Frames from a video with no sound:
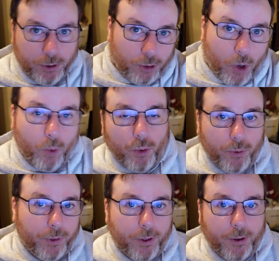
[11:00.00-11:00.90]

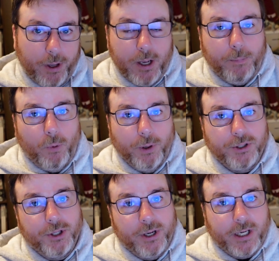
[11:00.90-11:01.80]
lower the hit
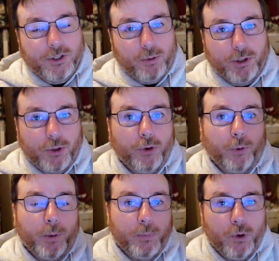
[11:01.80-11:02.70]
points to the next threshold to
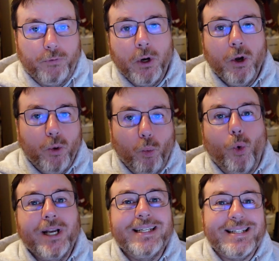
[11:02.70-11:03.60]
remove
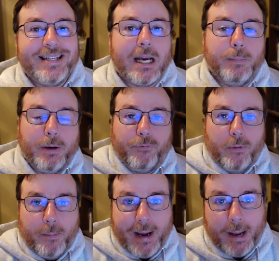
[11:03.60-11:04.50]
one segment
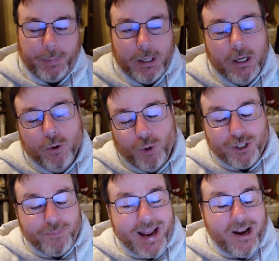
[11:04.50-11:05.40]
from the map,
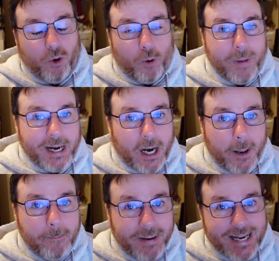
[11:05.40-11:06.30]
which may or may
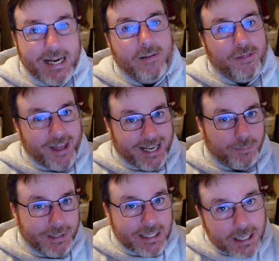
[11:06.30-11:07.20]
not be that
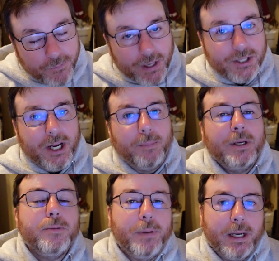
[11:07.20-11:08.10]
specific
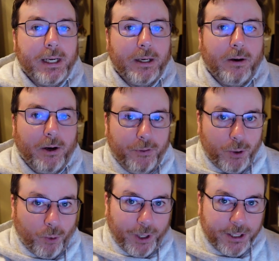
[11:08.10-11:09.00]
segment depending on the
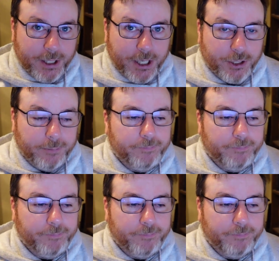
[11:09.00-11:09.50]
orientation.